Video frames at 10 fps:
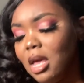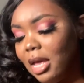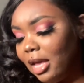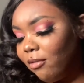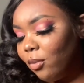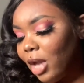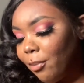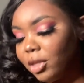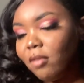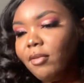And even when I
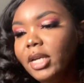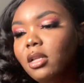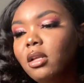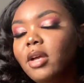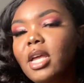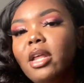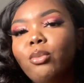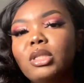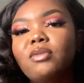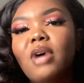put the regular in, it
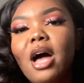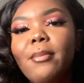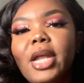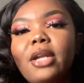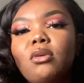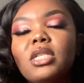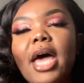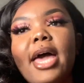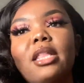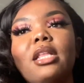was fine, but I noticed I
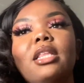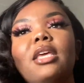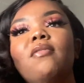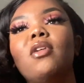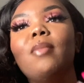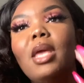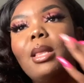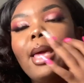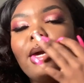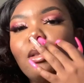had to leave them
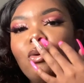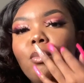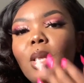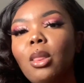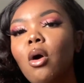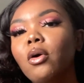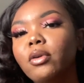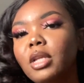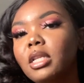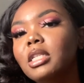in like a little bit longer
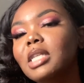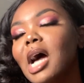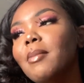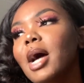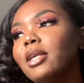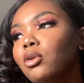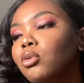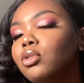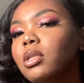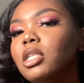than the time I
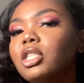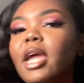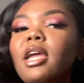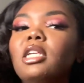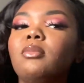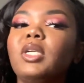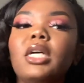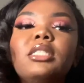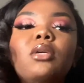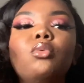usually change
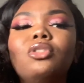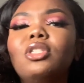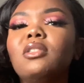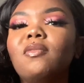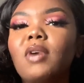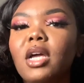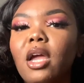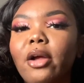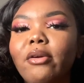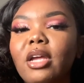because it was just fucking
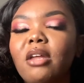hurting.